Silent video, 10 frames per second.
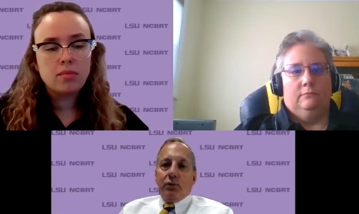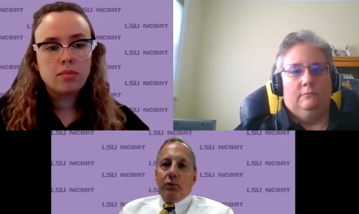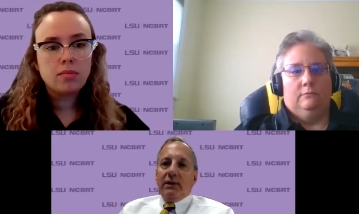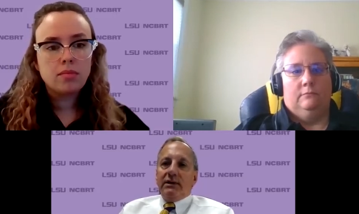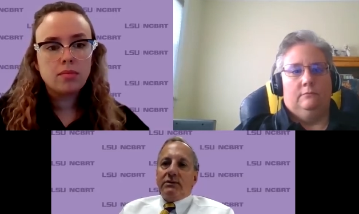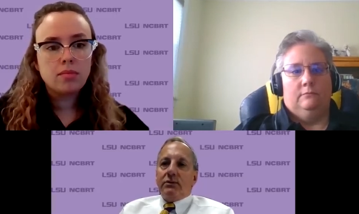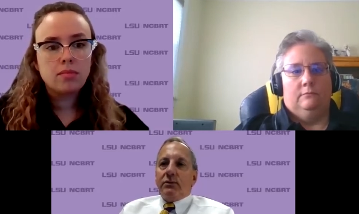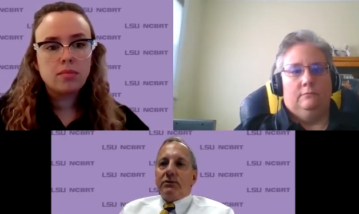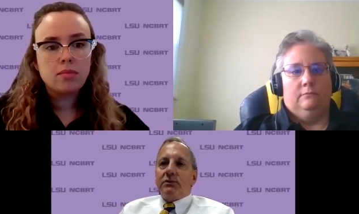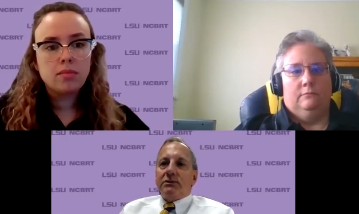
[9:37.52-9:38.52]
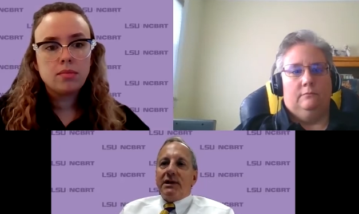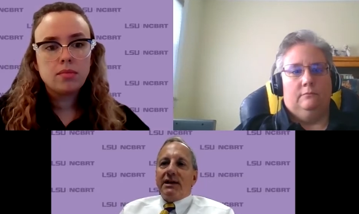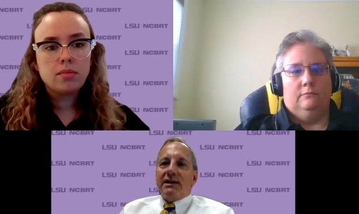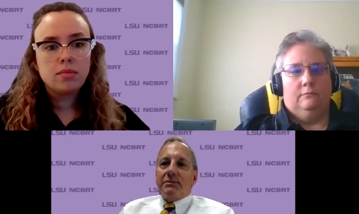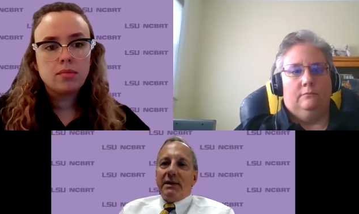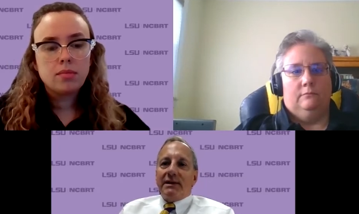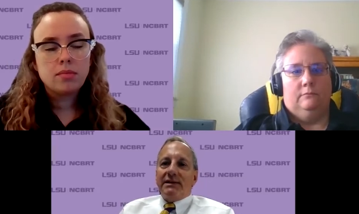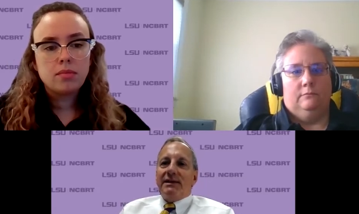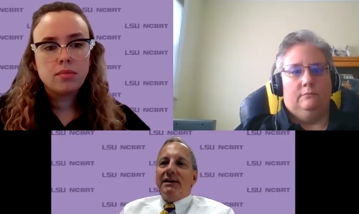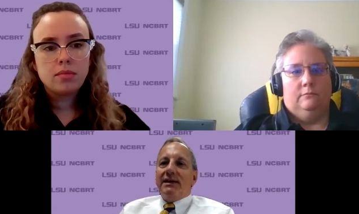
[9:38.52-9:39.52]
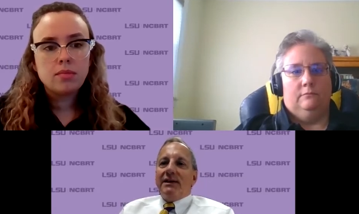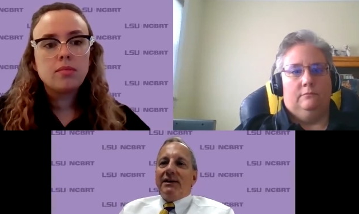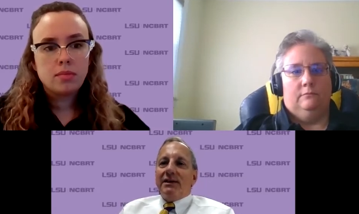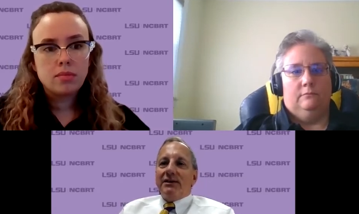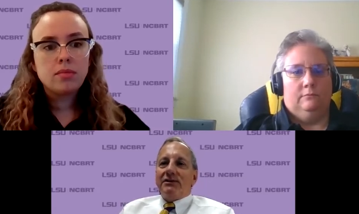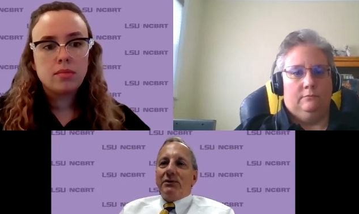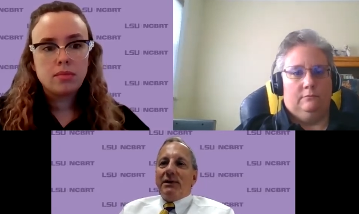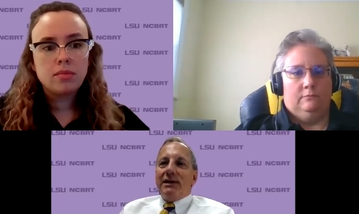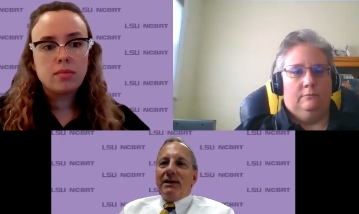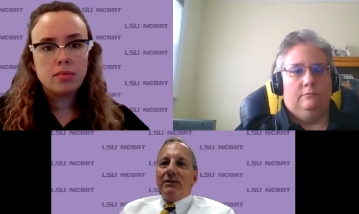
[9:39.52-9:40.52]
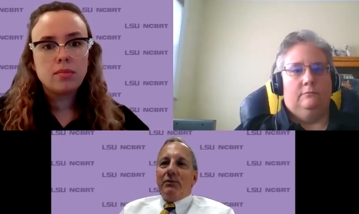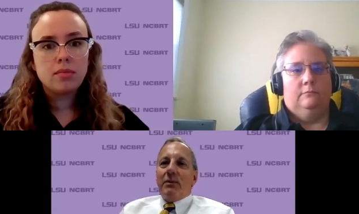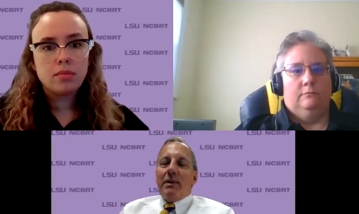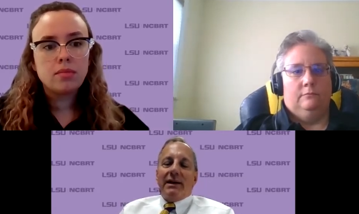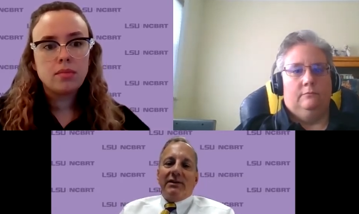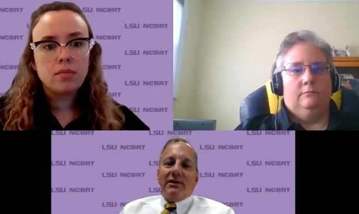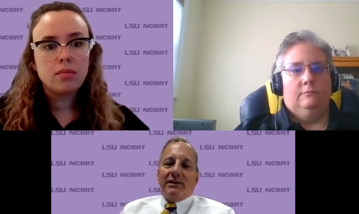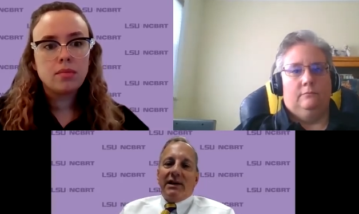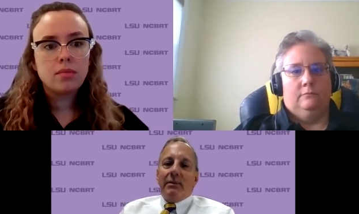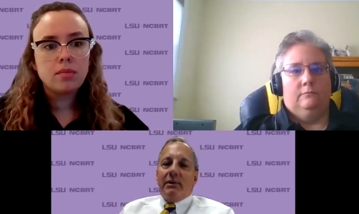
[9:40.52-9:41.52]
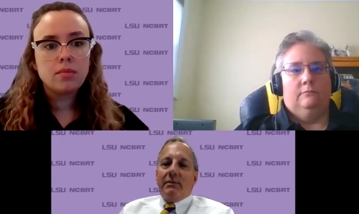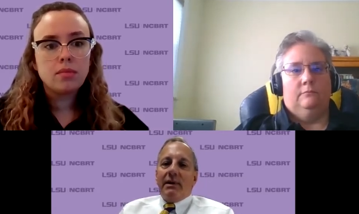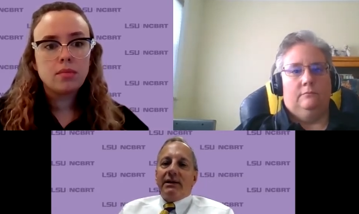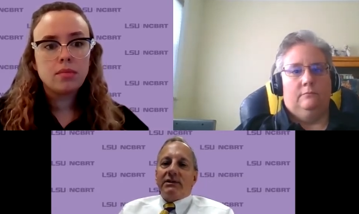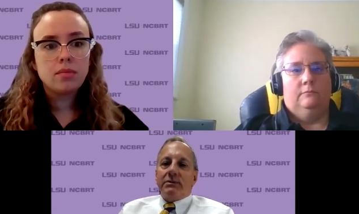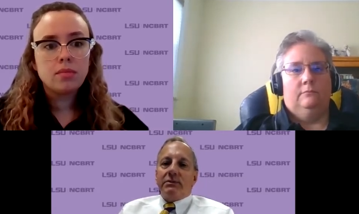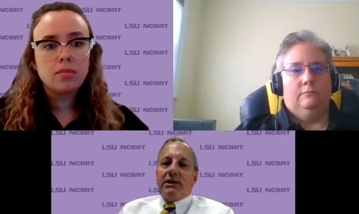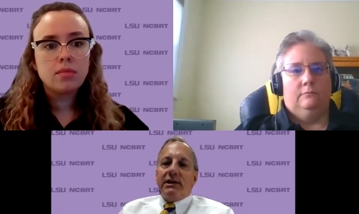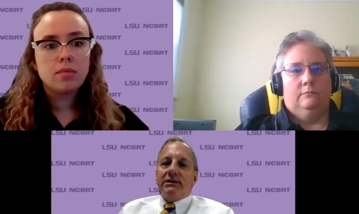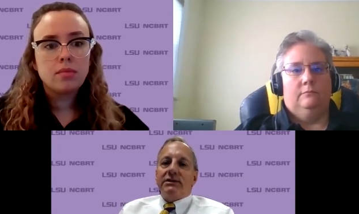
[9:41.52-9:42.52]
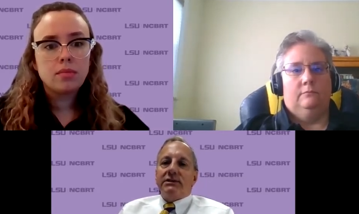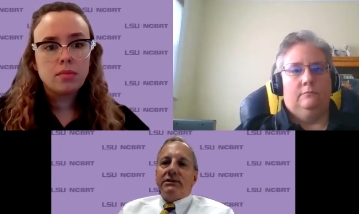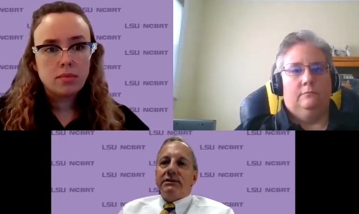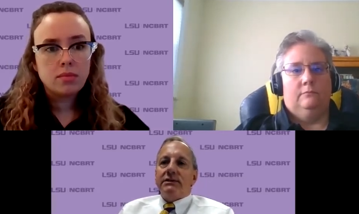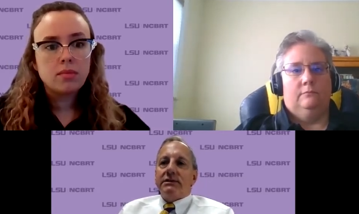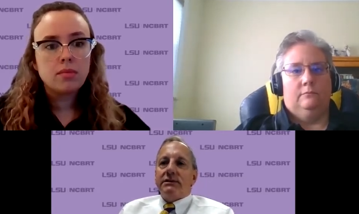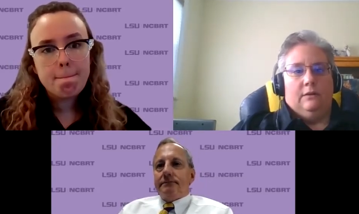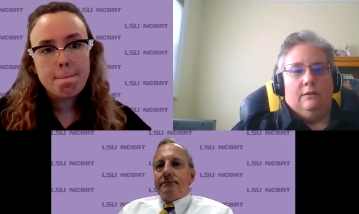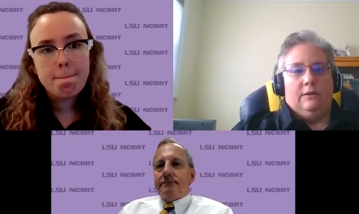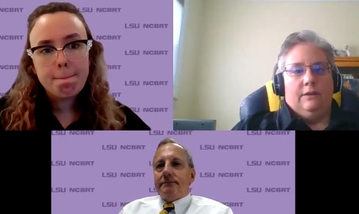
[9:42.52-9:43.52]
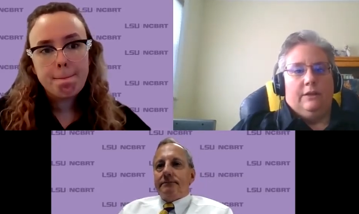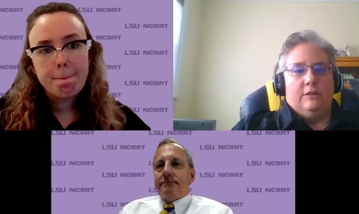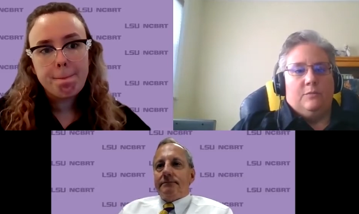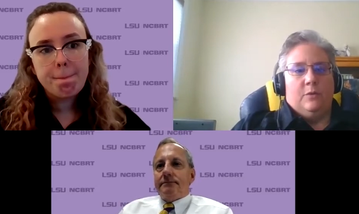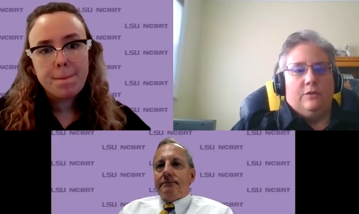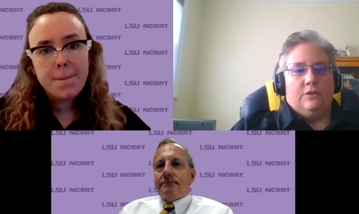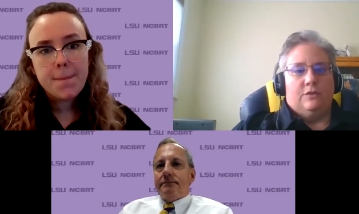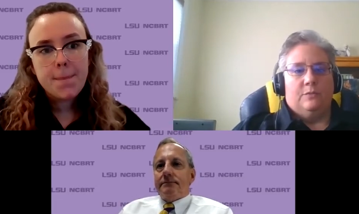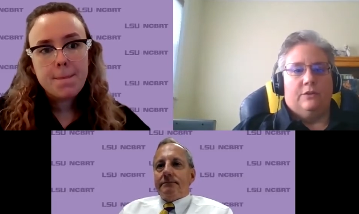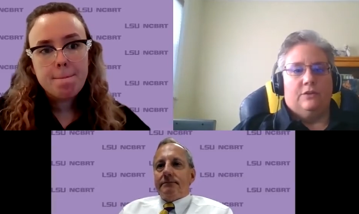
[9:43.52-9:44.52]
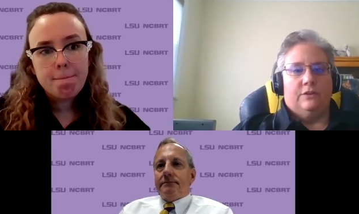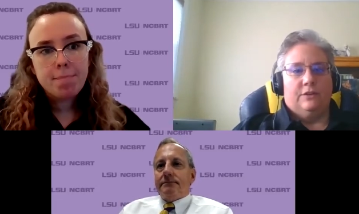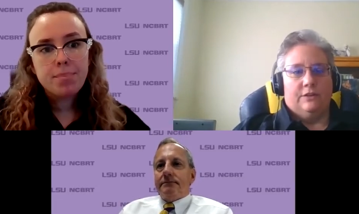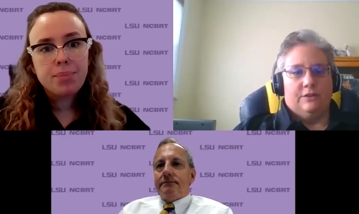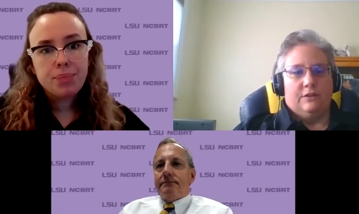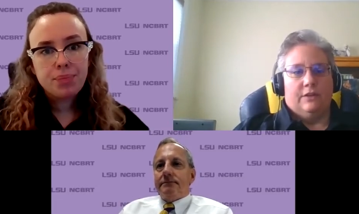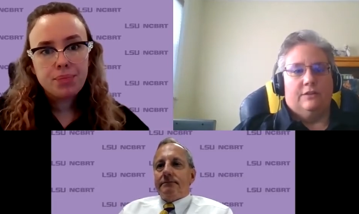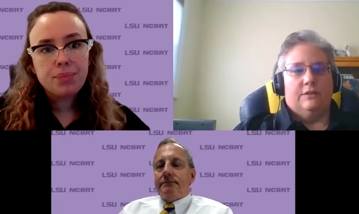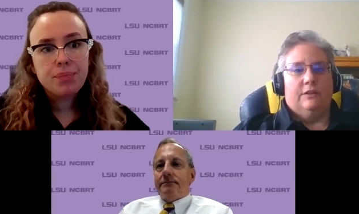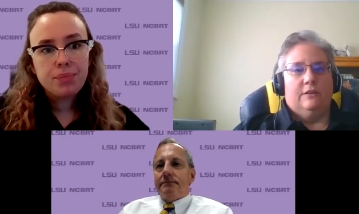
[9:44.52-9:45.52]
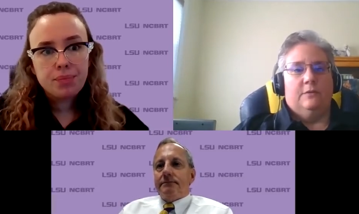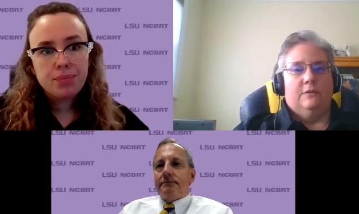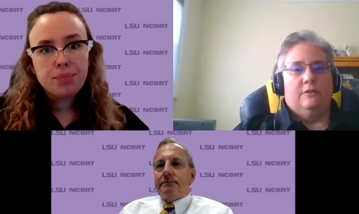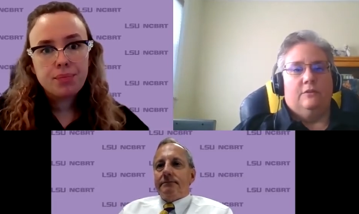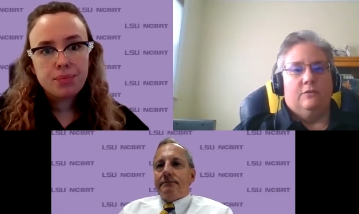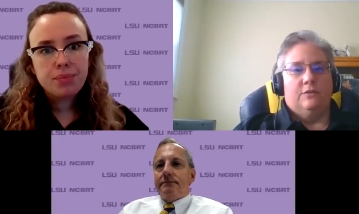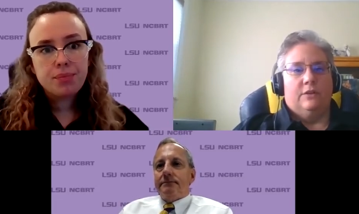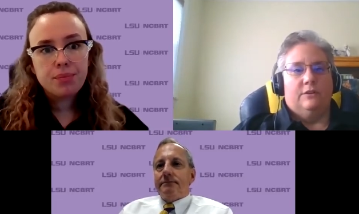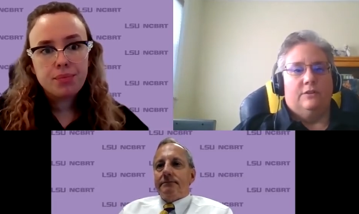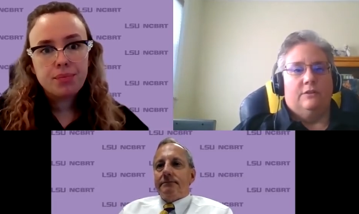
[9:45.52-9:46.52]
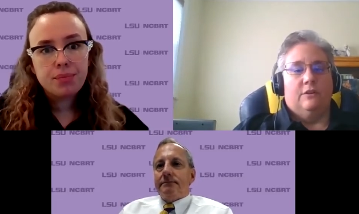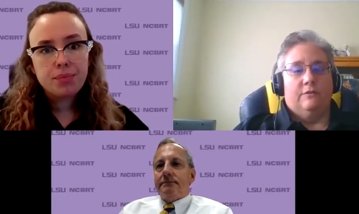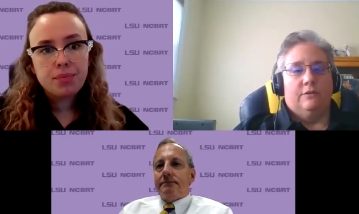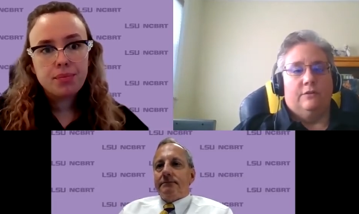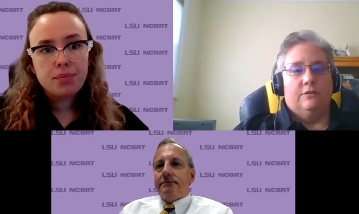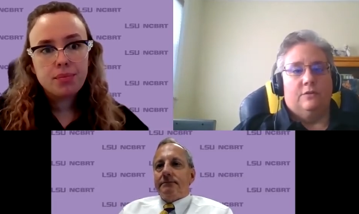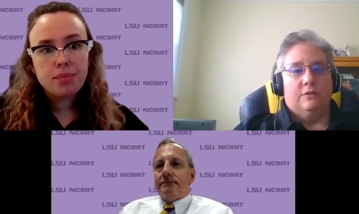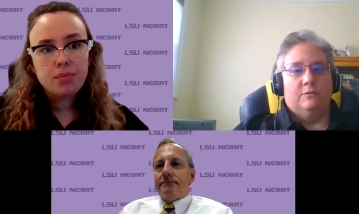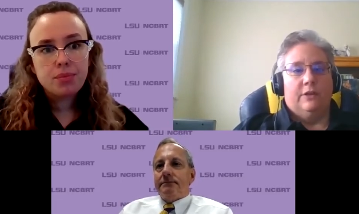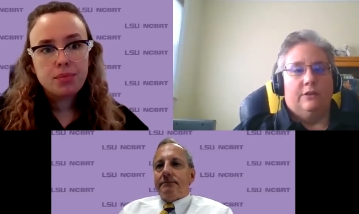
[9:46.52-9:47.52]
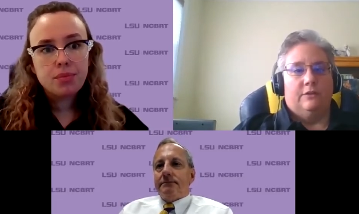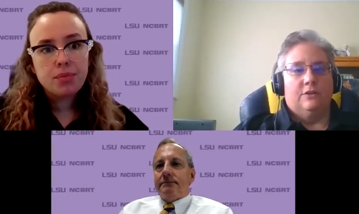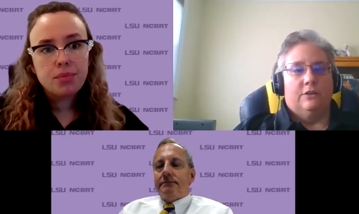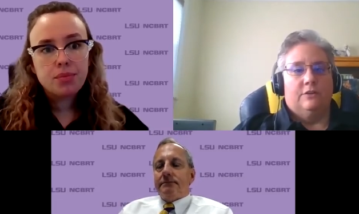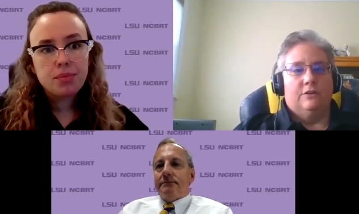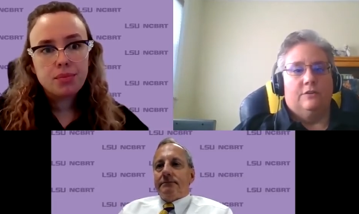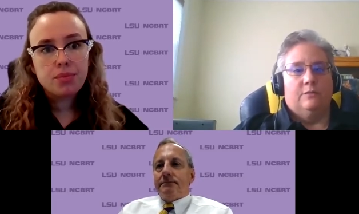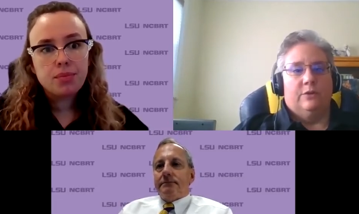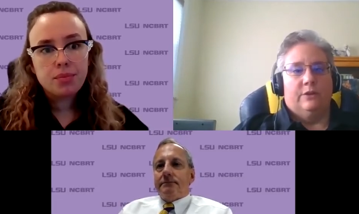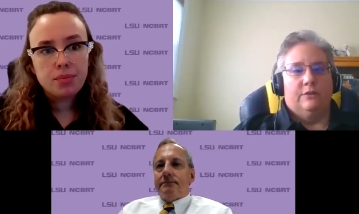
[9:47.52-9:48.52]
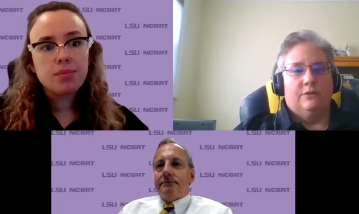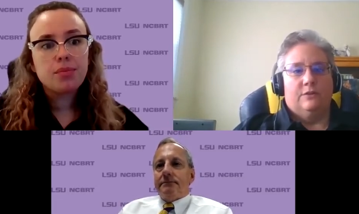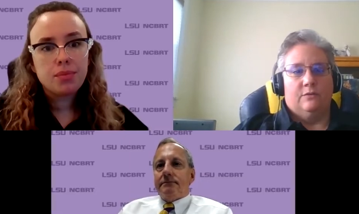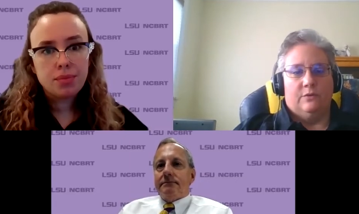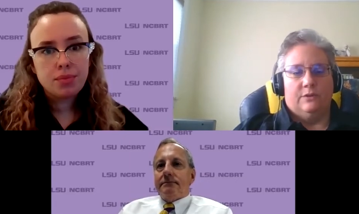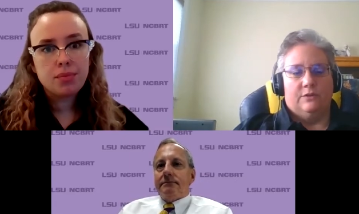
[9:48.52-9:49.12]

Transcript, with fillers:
Speaker 1: weeks, which was not expected. Uh, so again, we're back to the table and making some changes.
Speaker 2: I think as Bart just mentioned in his last statement, you know, it's as the governor's making changes and plans to when